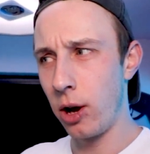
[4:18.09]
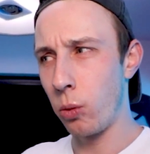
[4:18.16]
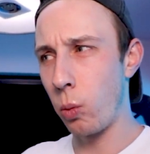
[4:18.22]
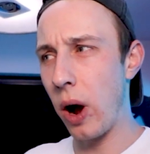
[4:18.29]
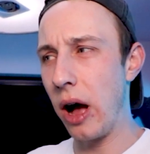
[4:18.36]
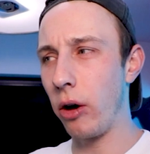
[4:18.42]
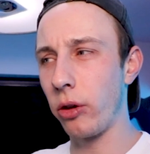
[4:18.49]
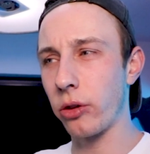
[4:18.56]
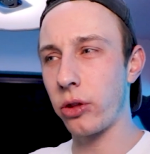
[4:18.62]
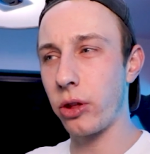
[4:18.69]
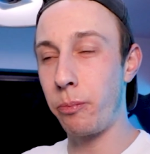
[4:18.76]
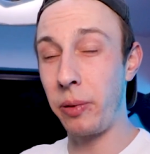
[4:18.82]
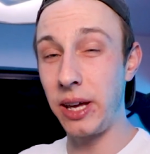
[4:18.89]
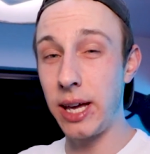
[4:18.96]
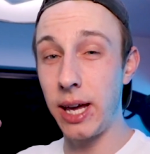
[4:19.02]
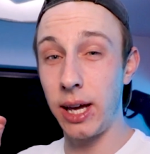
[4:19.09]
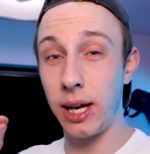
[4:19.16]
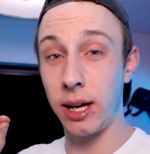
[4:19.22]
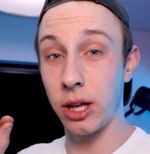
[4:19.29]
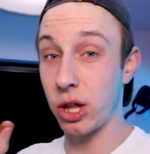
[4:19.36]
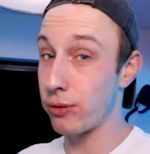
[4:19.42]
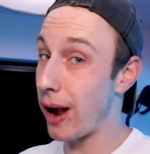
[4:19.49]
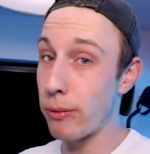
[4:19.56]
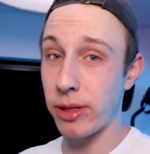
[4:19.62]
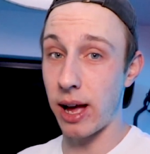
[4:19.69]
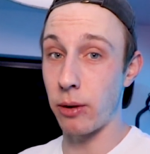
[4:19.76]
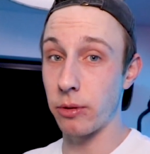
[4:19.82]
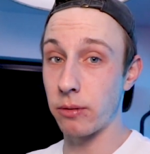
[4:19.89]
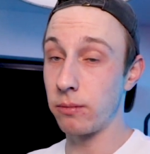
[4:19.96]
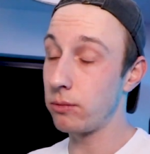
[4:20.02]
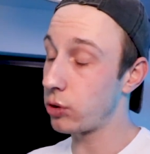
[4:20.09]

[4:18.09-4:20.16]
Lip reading: whilst being surround sound.